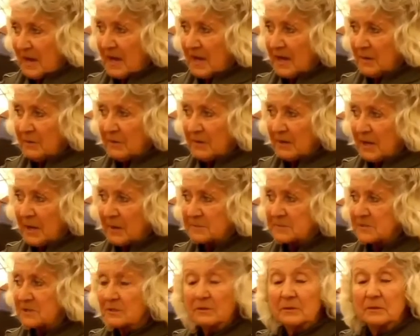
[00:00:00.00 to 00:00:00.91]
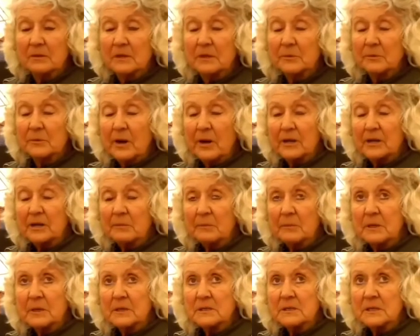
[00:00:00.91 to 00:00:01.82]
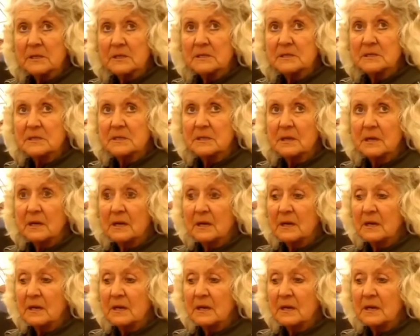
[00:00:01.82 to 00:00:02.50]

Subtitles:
I would absolutely recommend it,